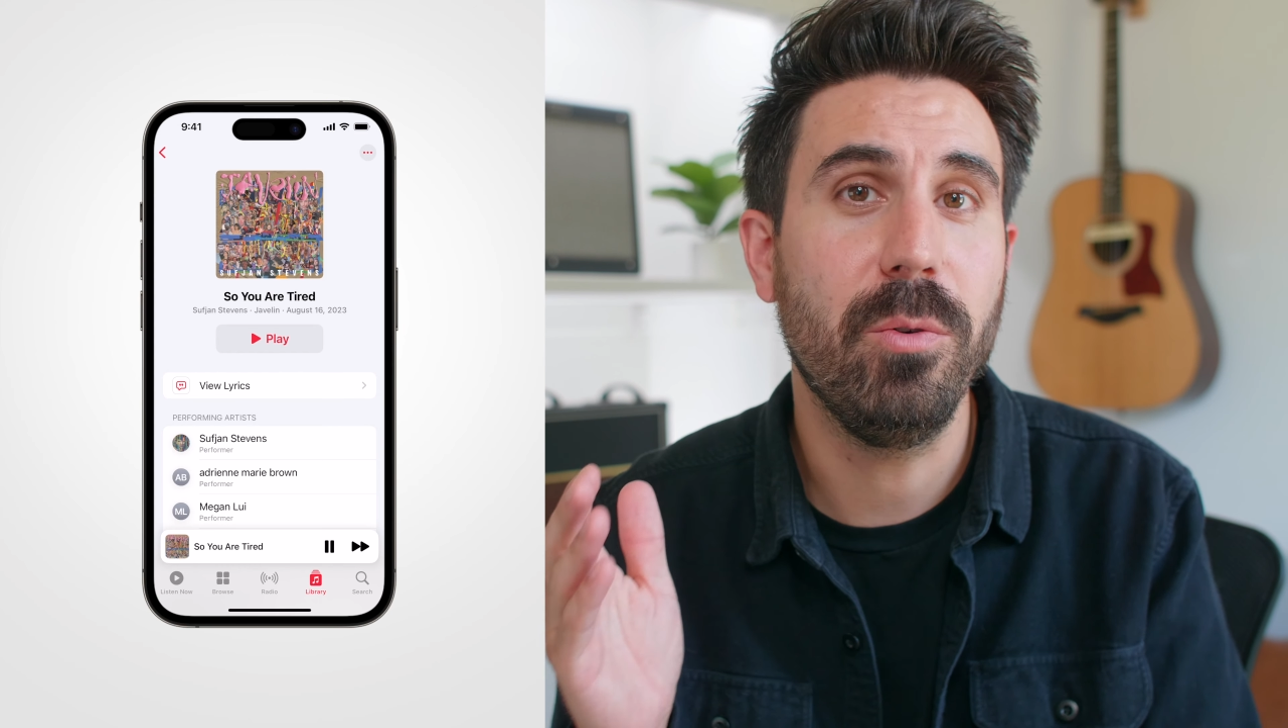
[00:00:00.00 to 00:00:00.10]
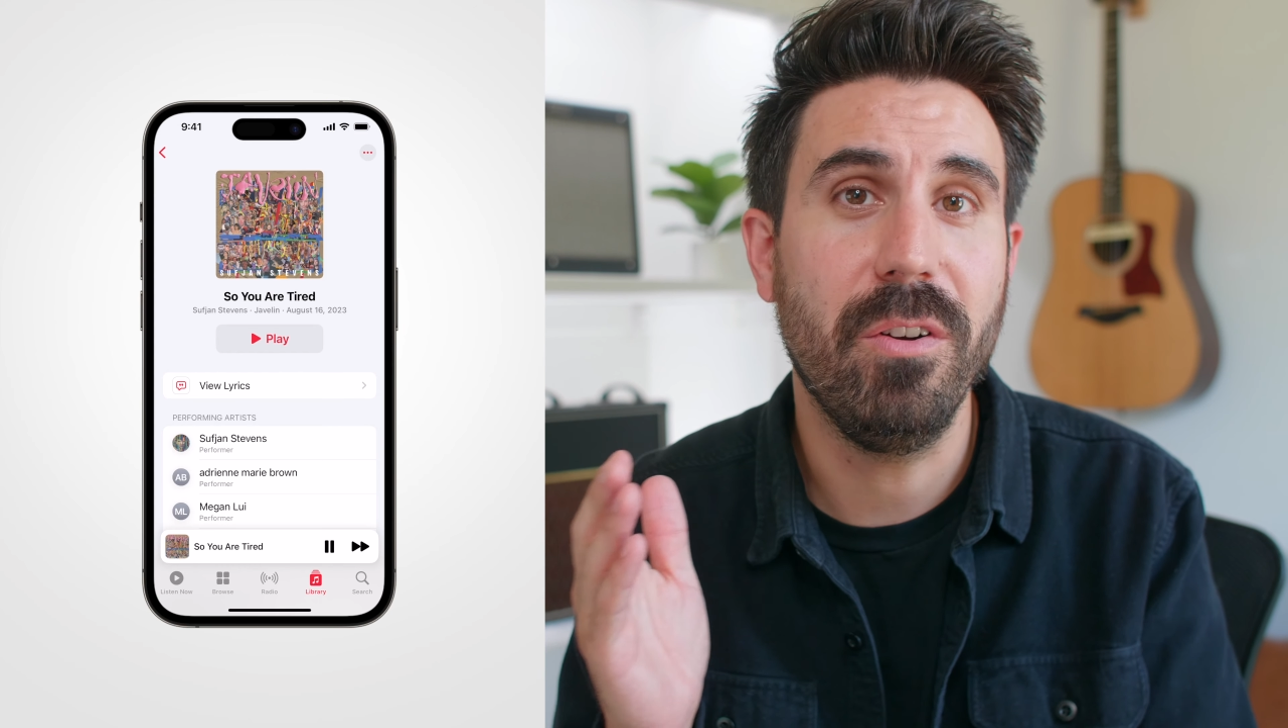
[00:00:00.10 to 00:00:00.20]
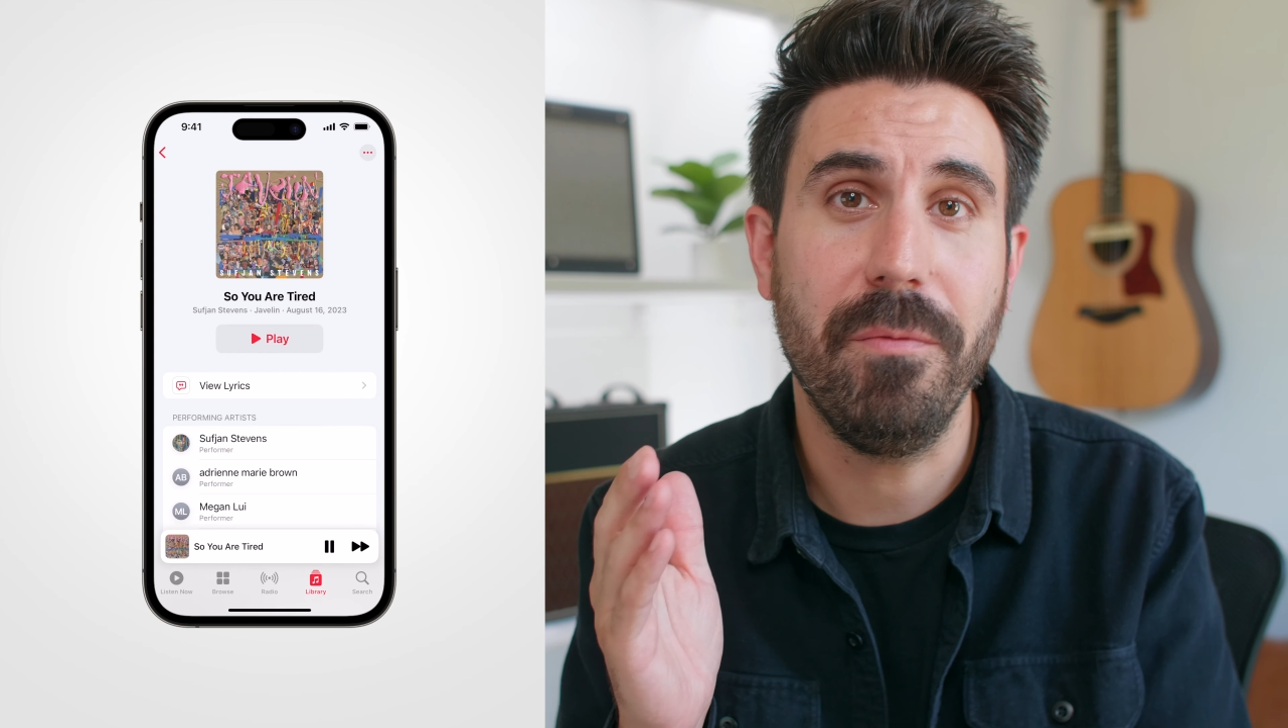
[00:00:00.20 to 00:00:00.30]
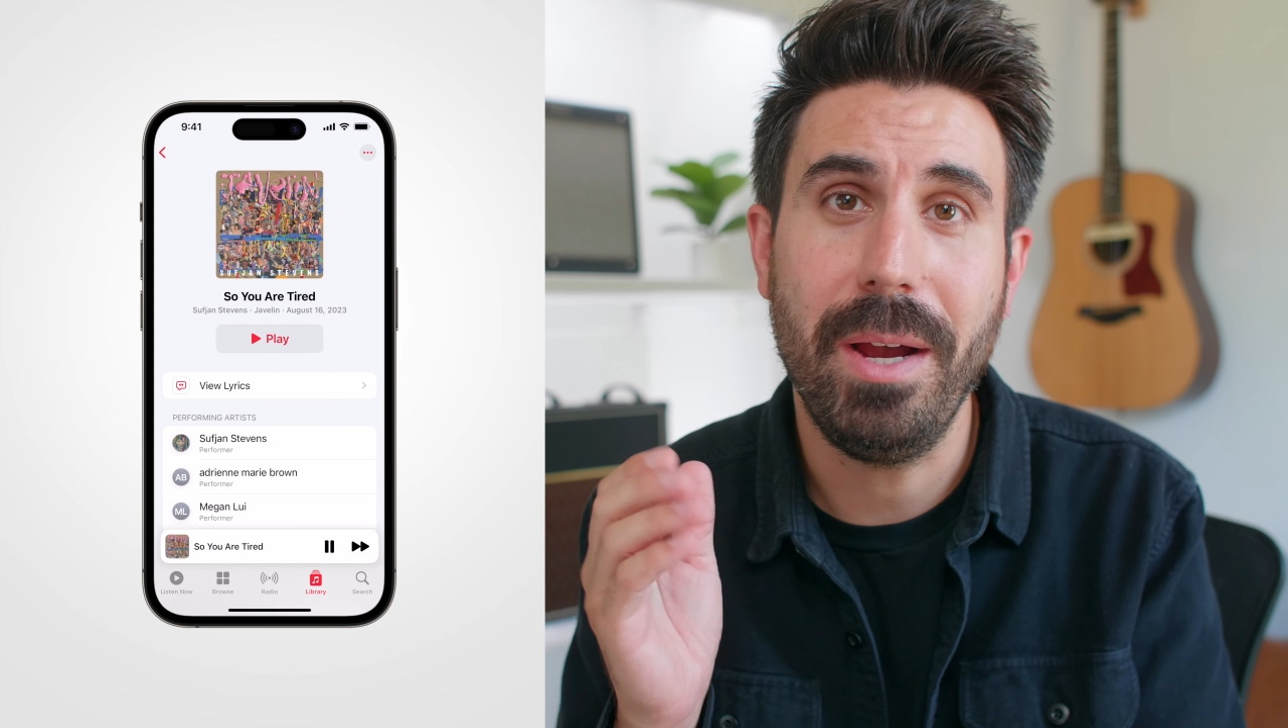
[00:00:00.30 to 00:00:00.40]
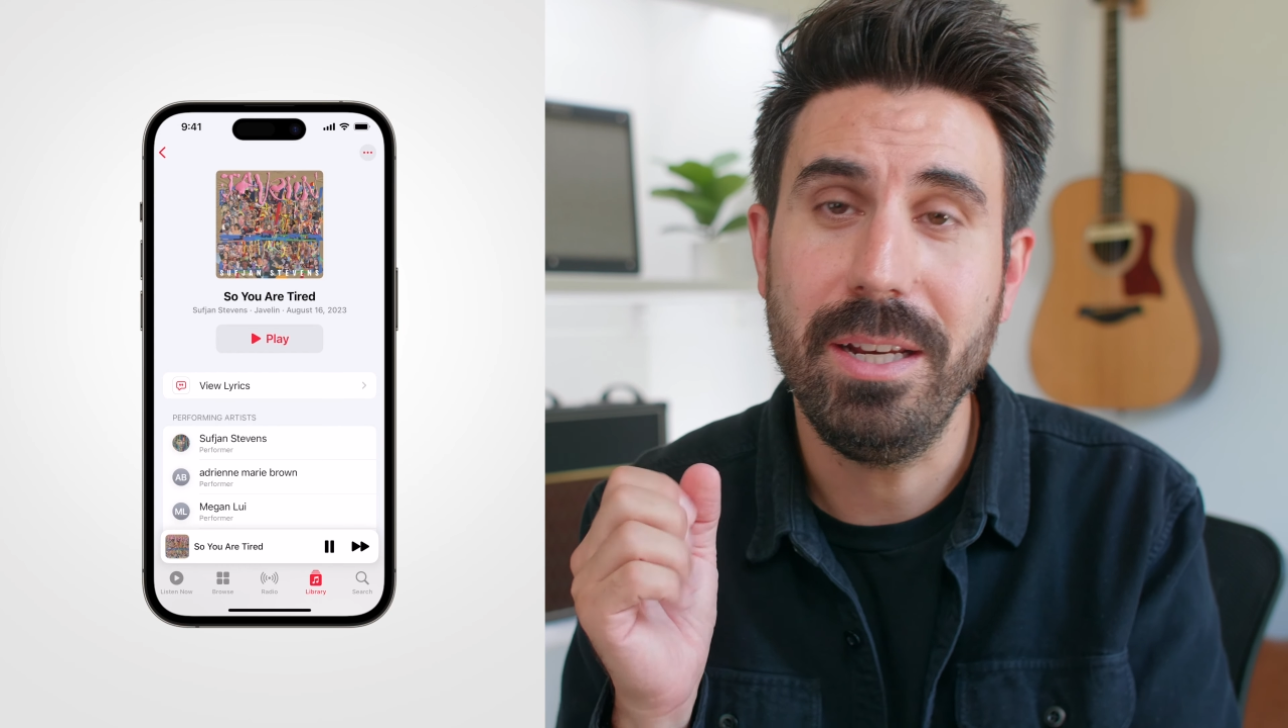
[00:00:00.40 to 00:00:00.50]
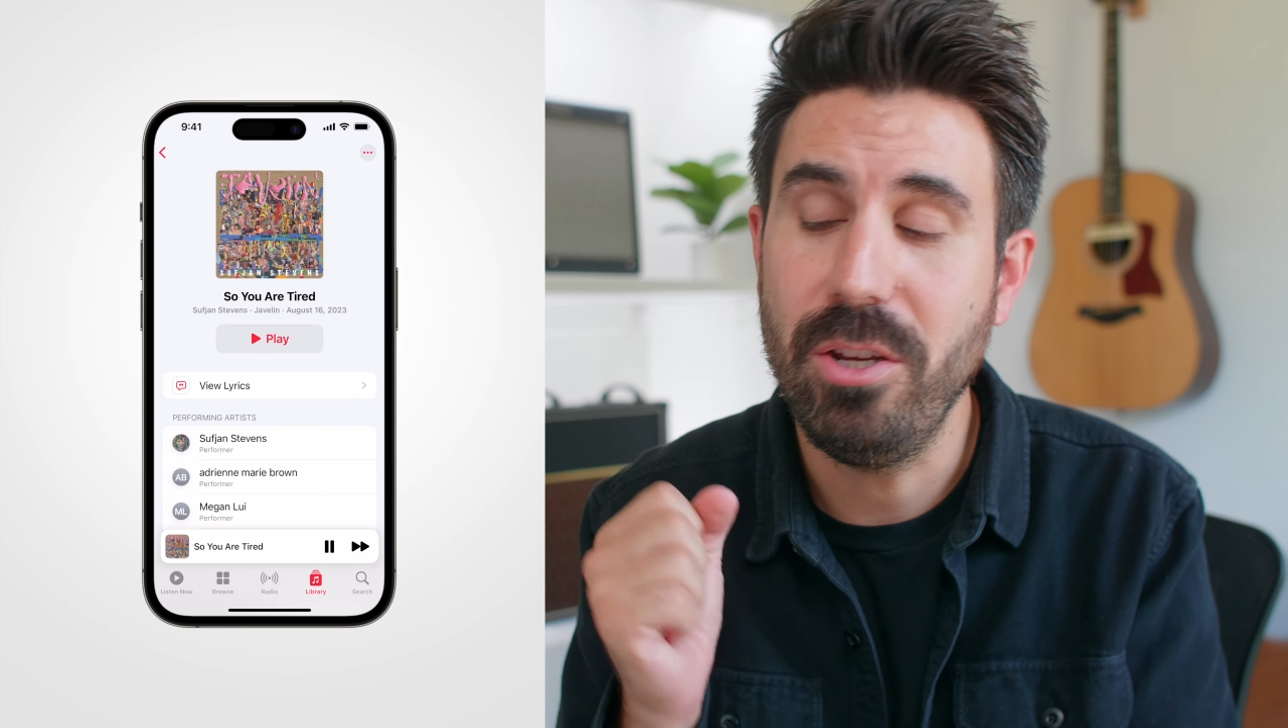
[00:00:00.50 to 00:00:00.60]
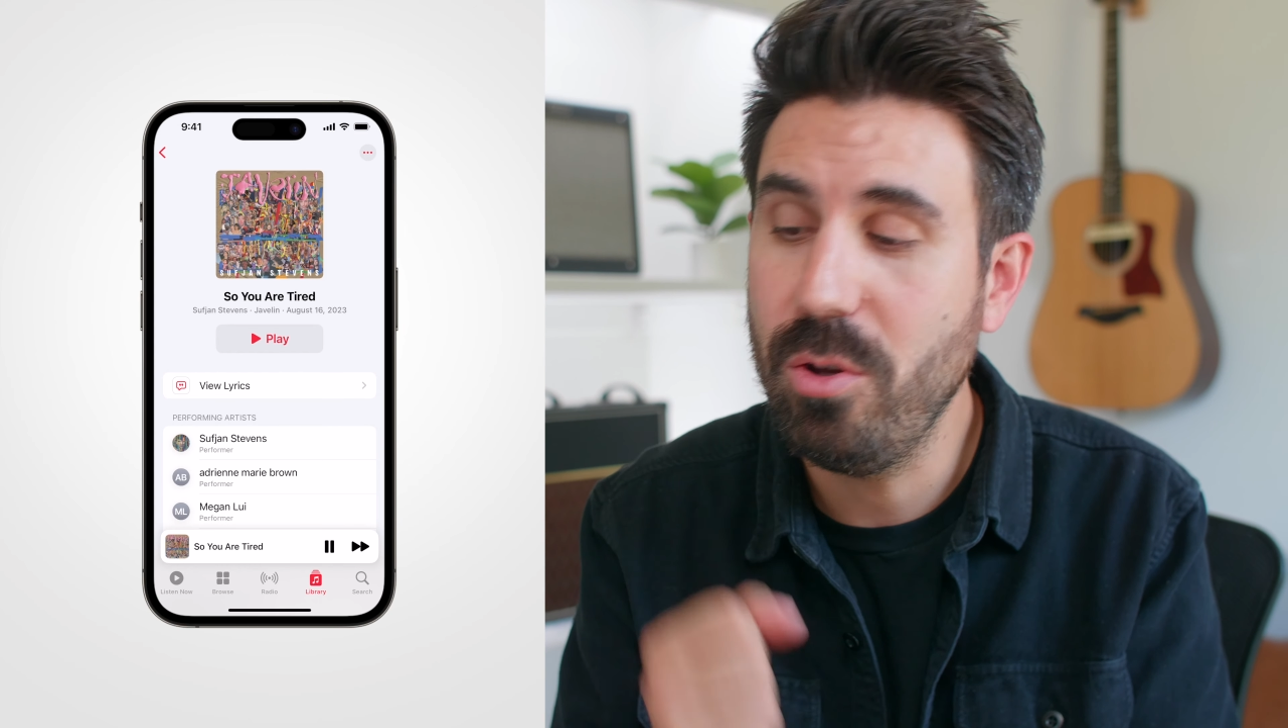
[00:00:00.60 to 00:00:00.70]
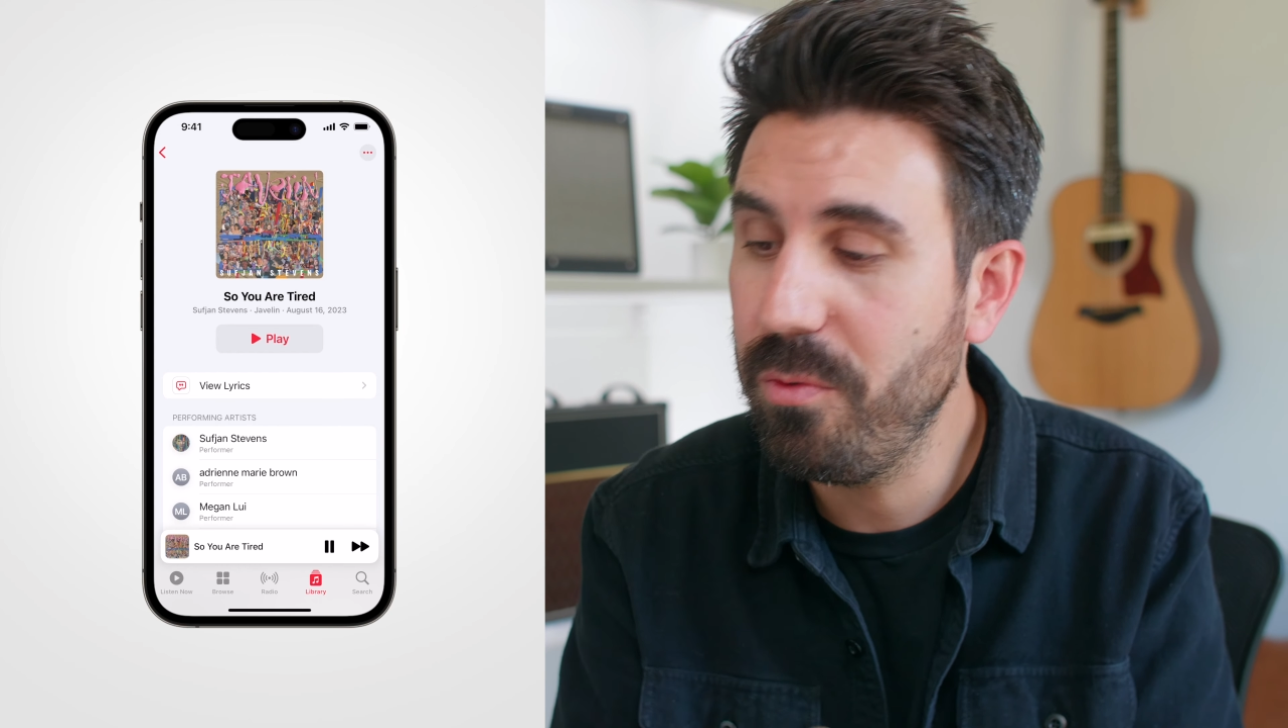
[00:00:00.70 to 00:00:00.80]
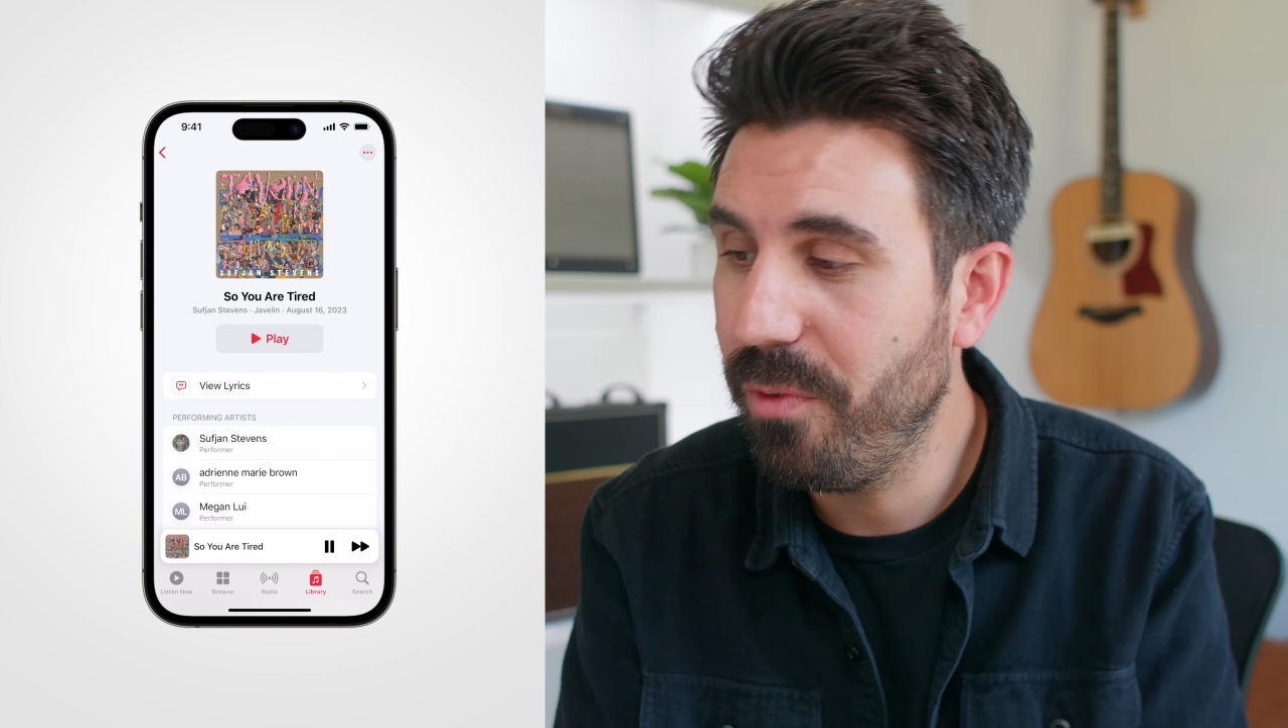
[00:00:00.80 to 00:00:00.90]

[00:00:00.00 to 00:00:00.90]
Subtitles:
one of my new